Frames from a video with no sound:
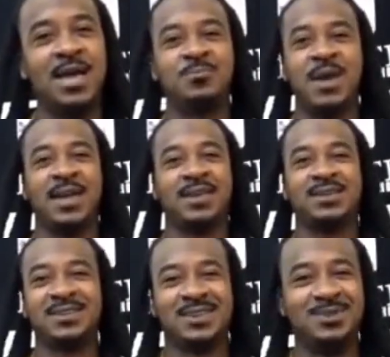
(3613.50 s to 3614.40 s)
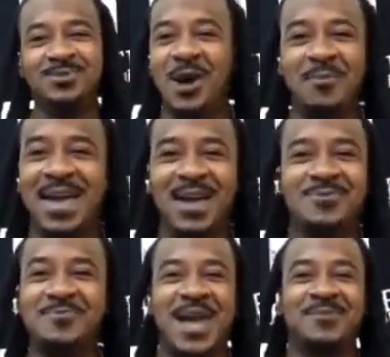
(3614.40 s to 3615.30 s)
have you back. You know I'm gonna have you
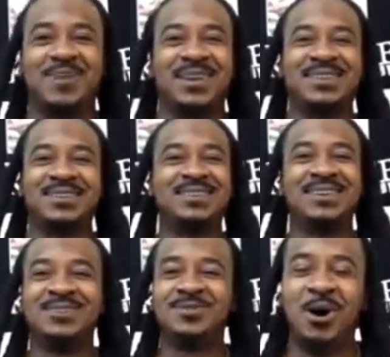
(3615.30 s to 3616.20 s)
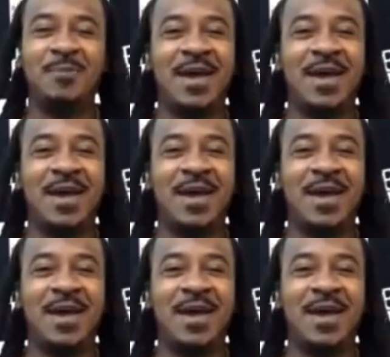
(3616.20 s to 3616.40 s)
back, man. No, I'm gonna have you